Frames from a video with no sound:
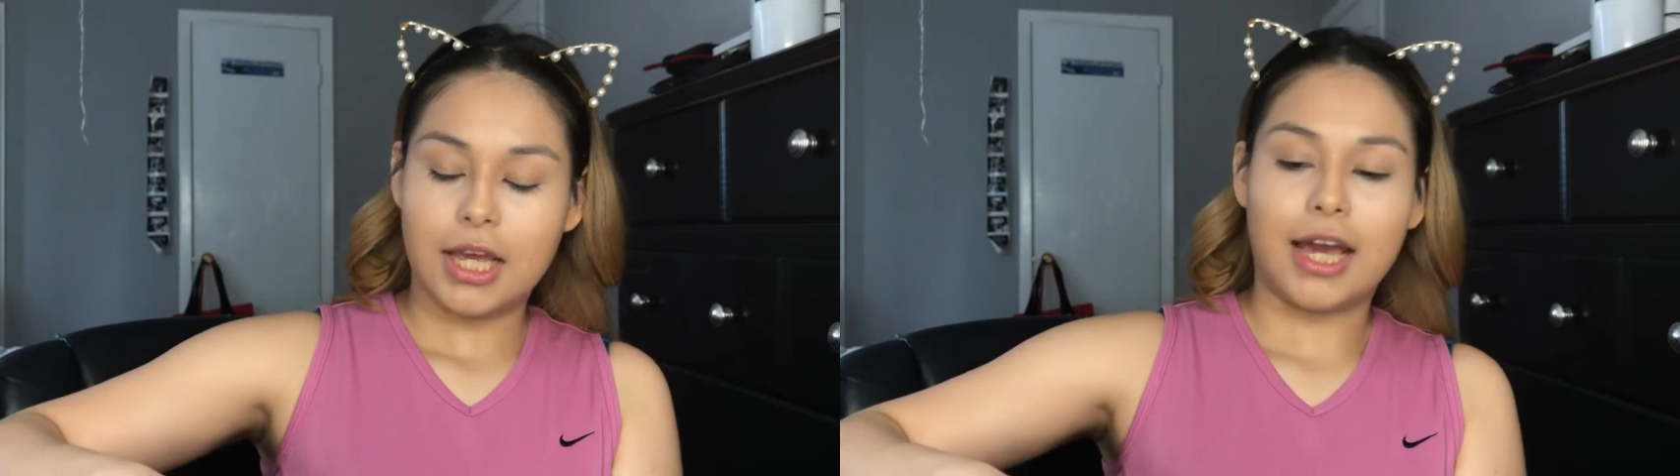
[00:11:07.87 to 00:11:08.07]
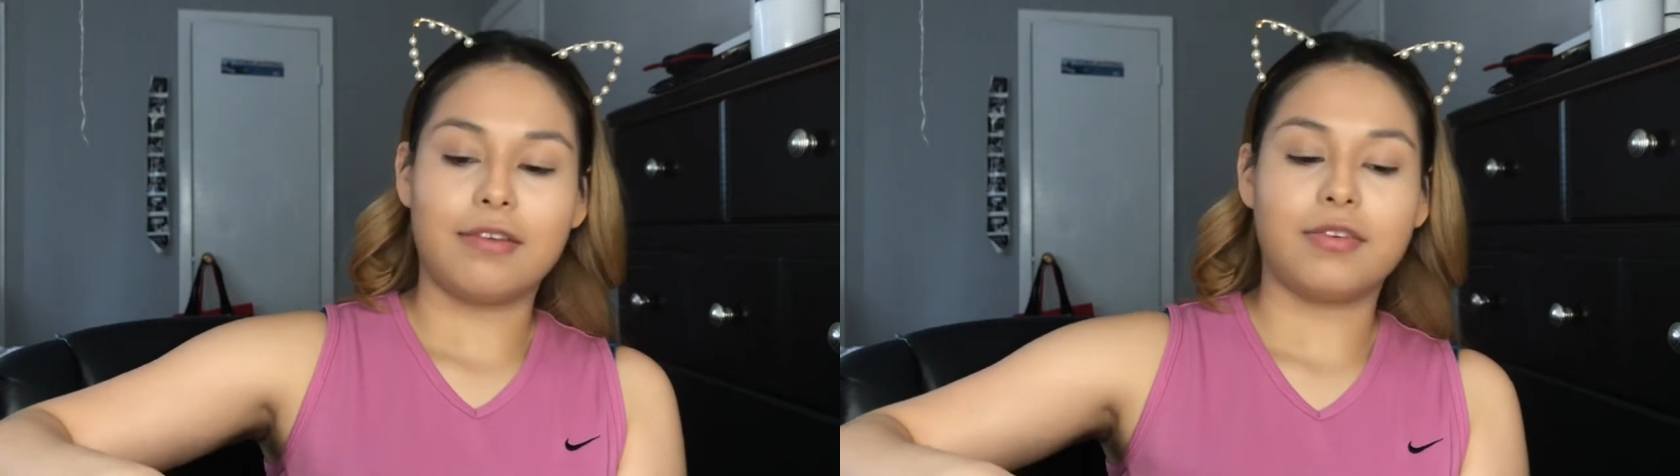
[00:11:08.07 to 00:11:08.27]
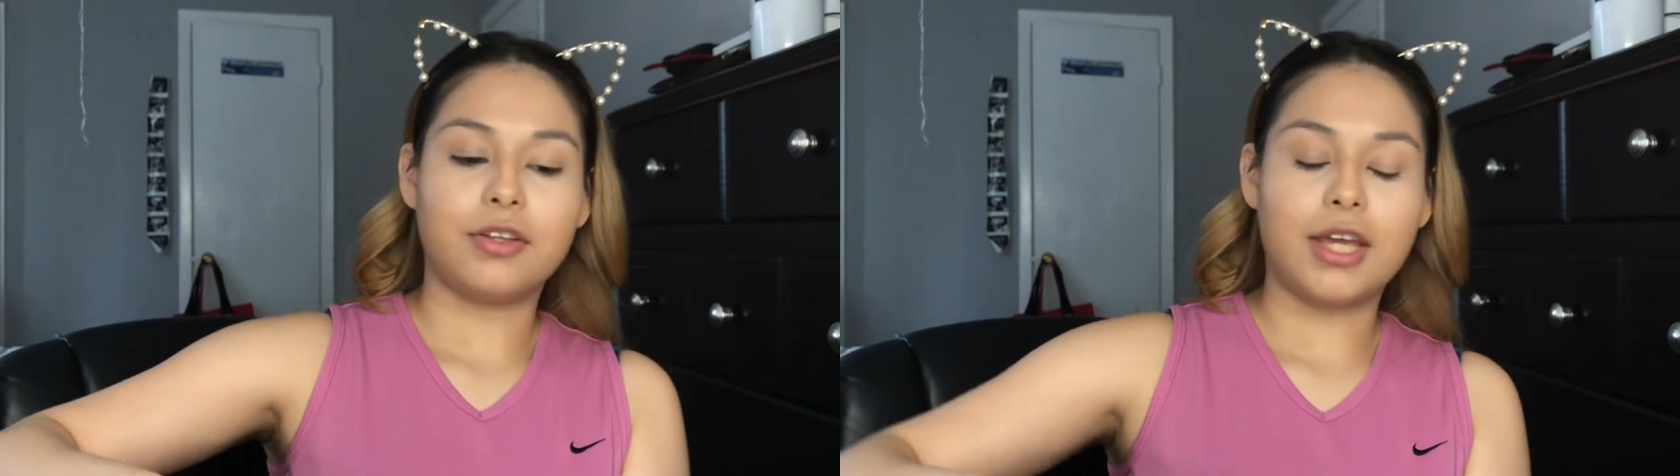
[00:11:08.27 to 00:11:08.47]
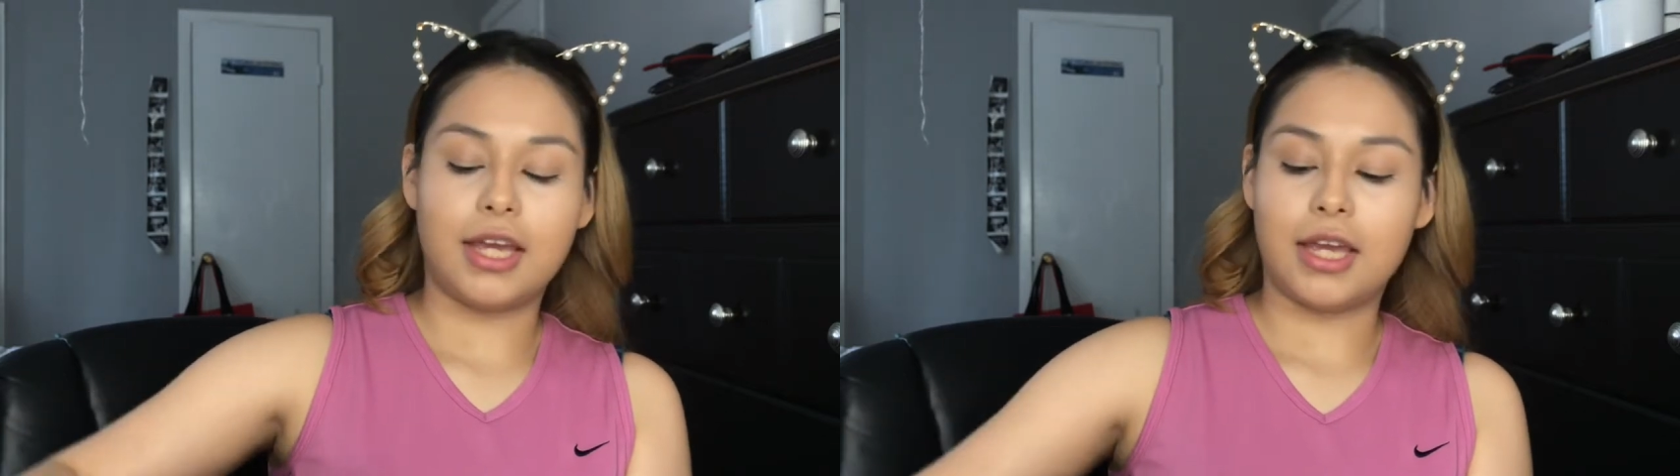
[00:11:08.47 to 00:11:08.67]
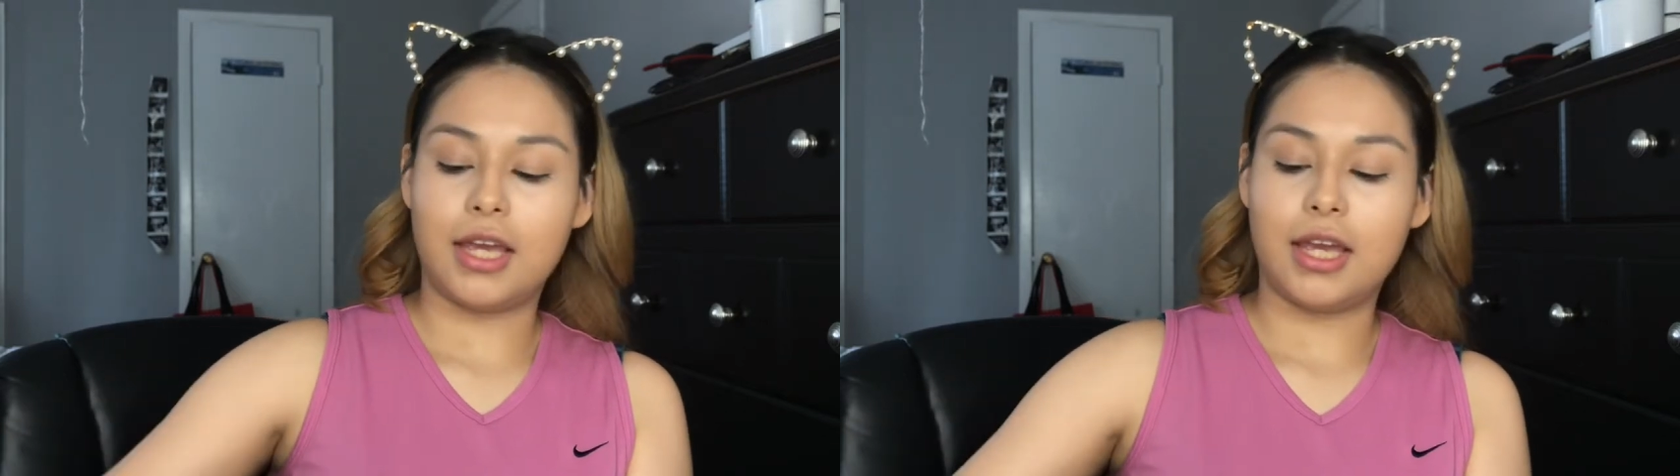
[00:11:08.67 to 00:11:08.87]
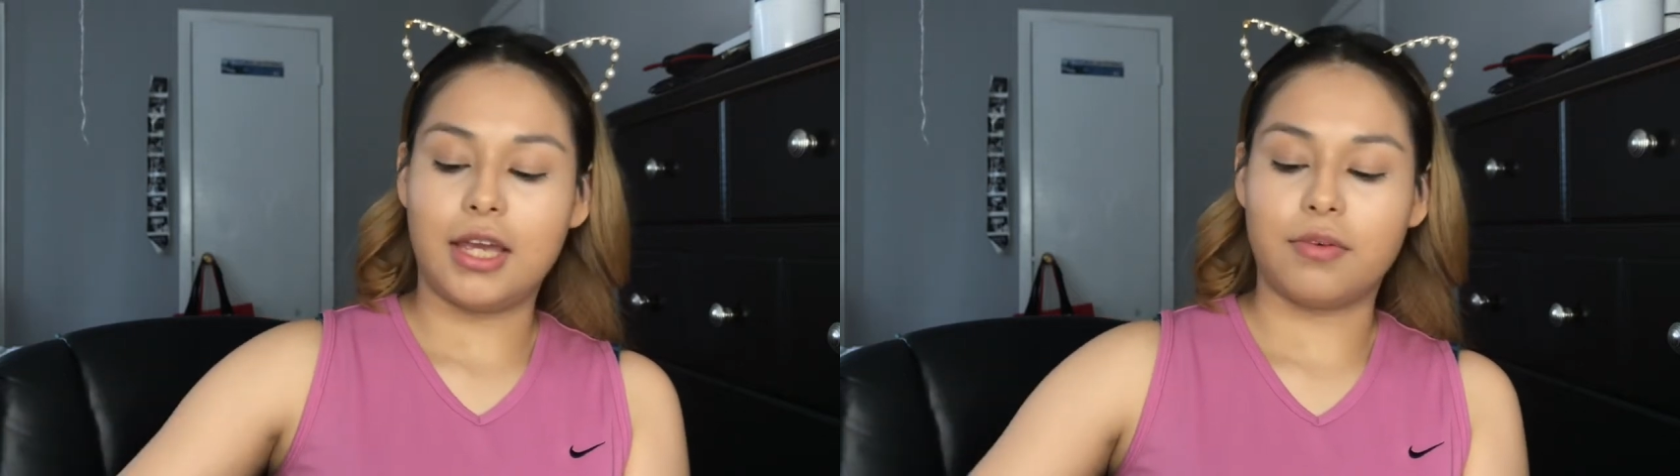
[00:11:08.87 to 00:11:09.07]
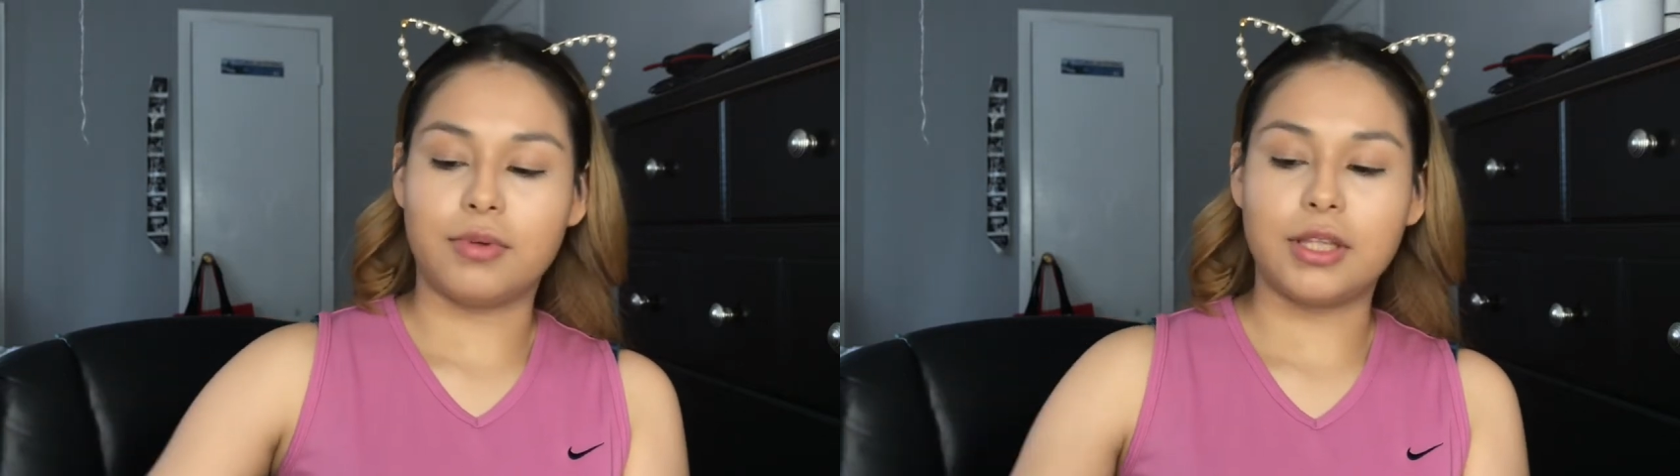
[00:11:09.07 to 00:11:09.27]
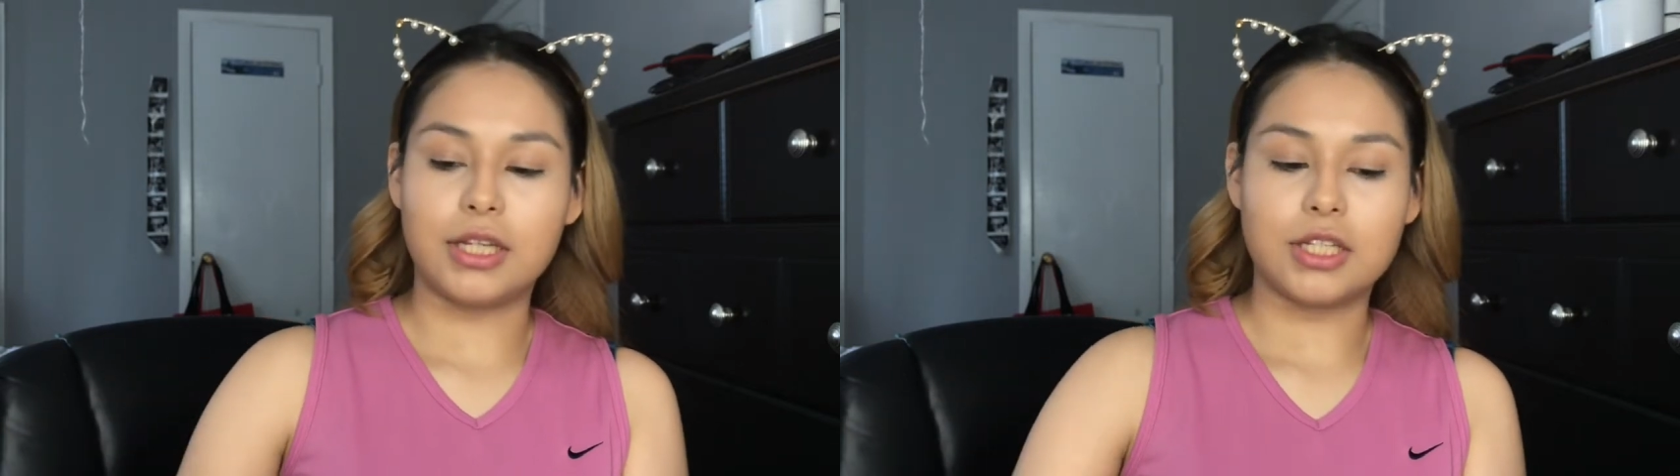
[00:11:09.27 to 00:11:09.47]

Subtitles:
I feel like it really